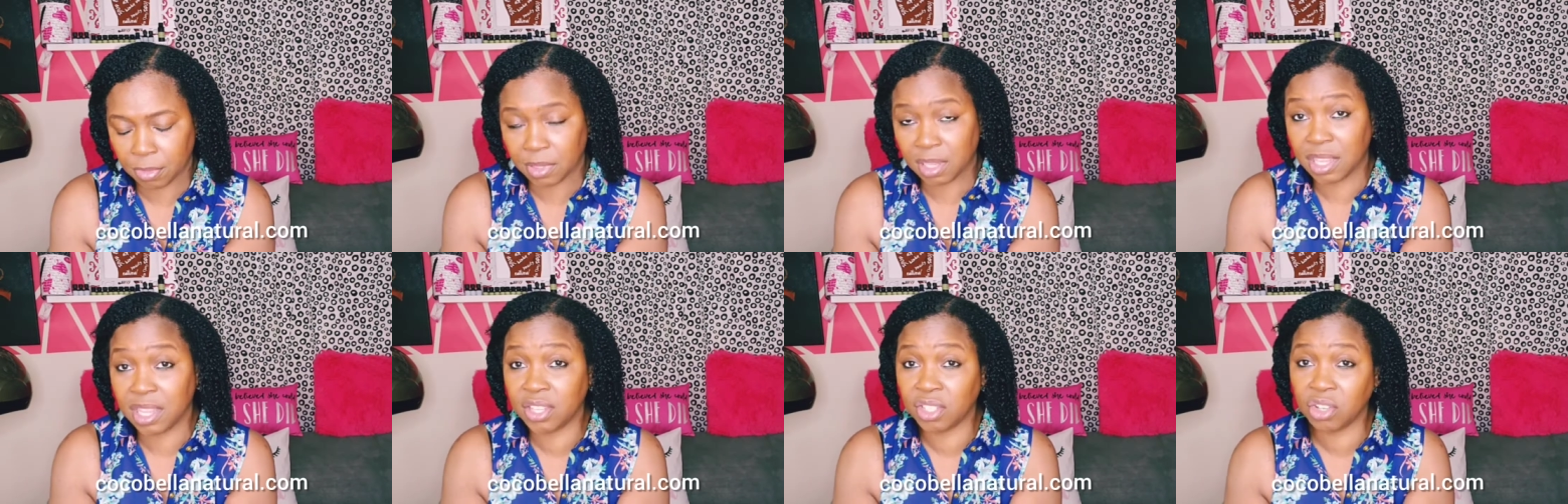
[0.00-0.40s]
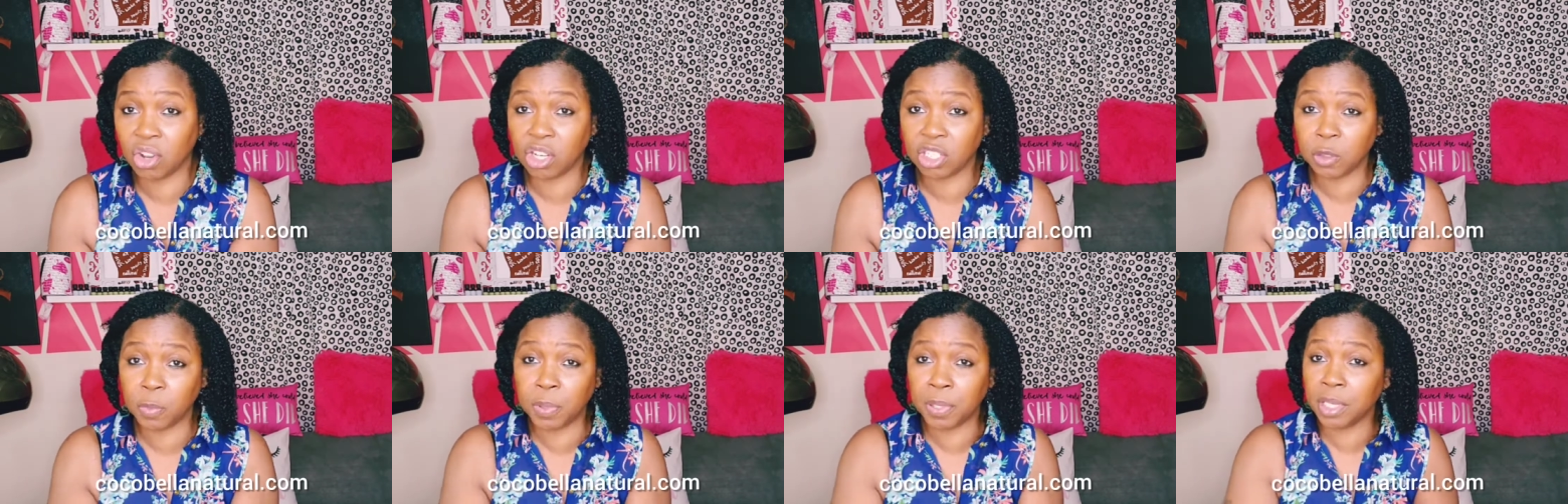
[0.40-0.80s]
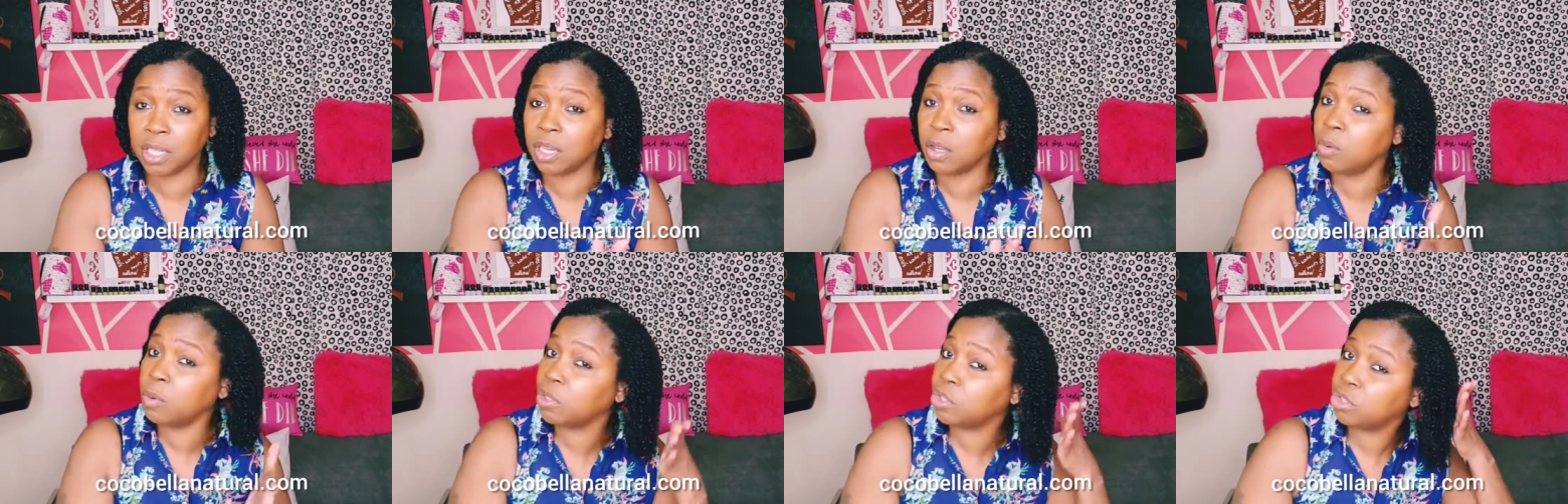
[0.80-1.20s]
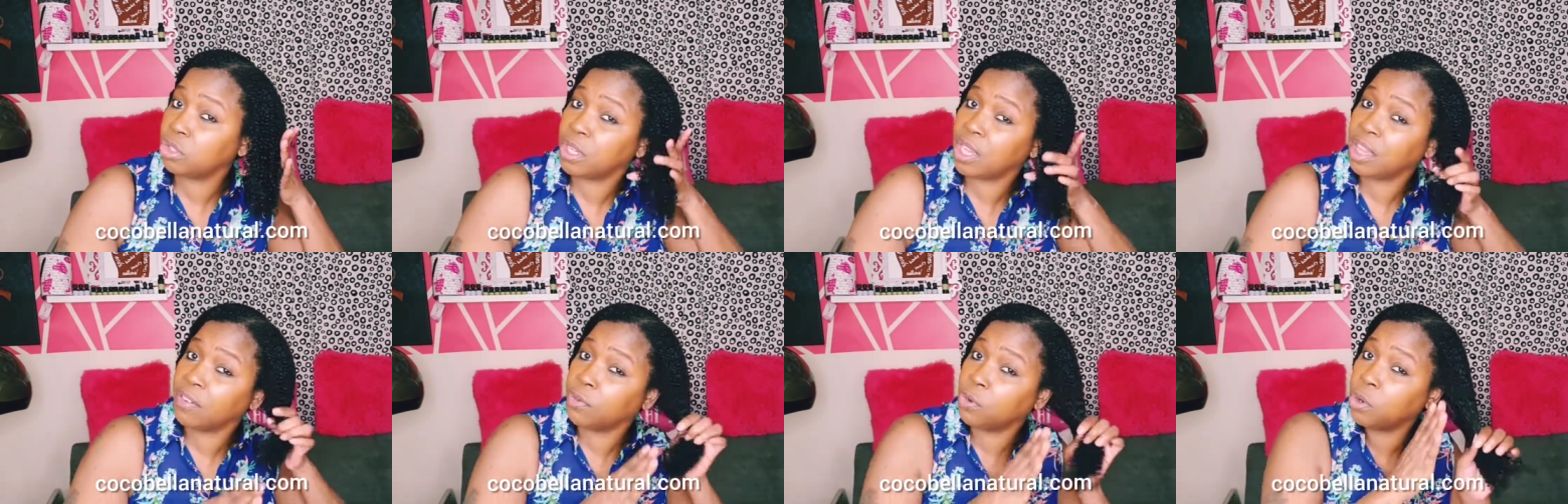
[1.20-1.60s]
It's hard to pick it up once you
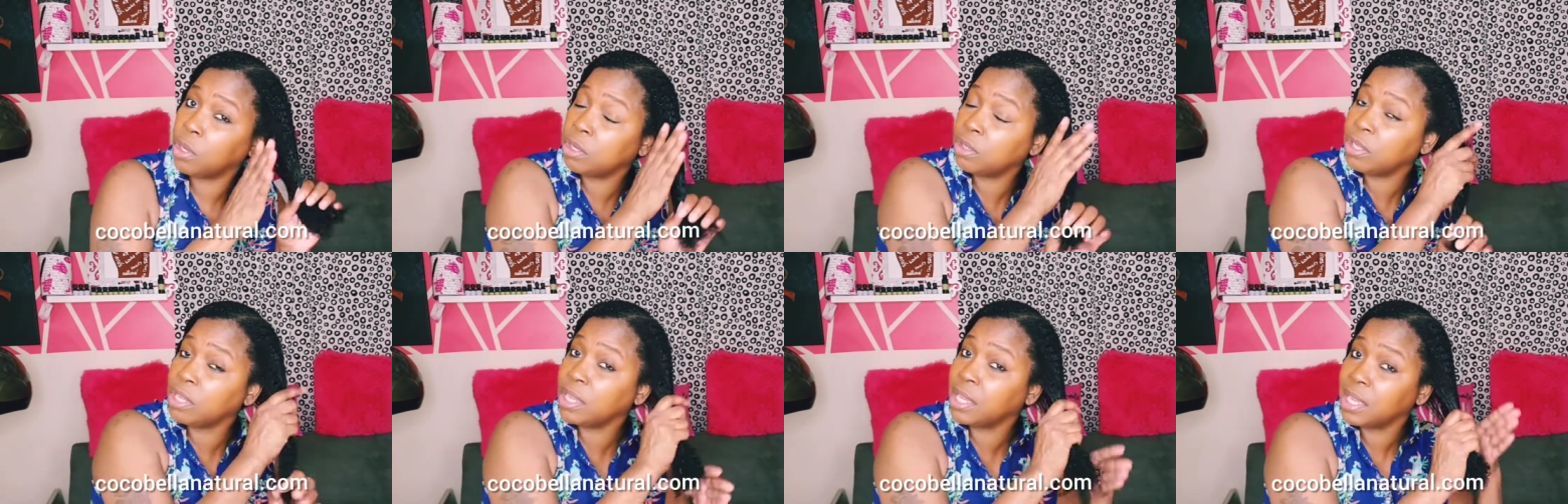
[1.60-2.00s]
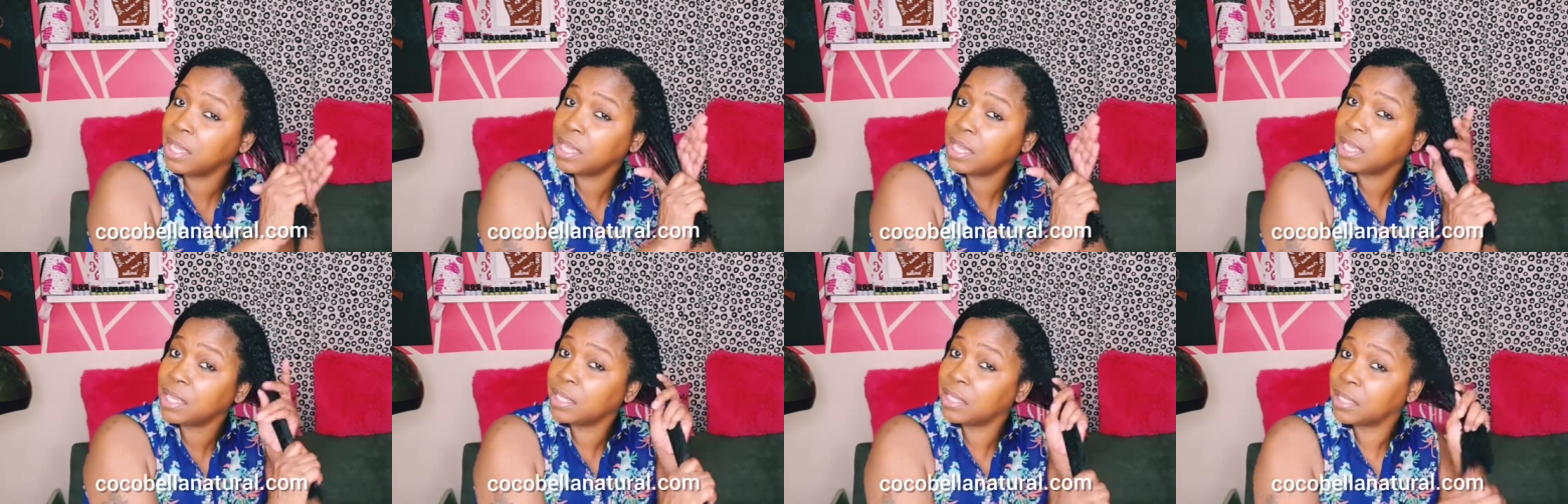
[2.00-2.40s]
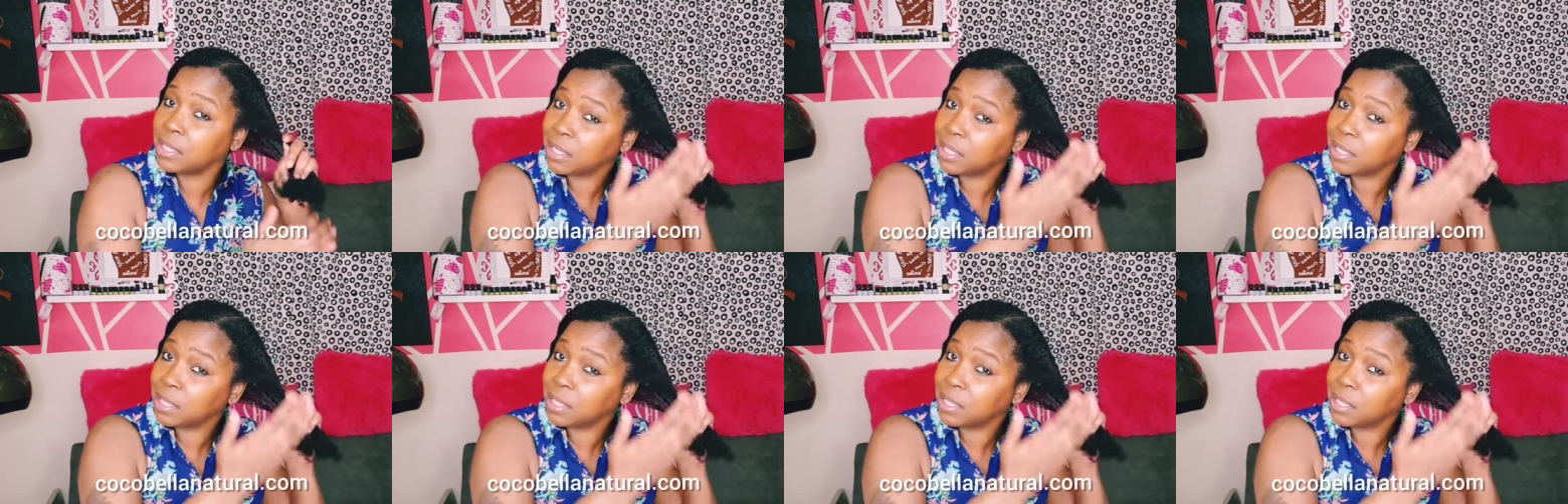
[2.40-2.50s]
have oil in your hands.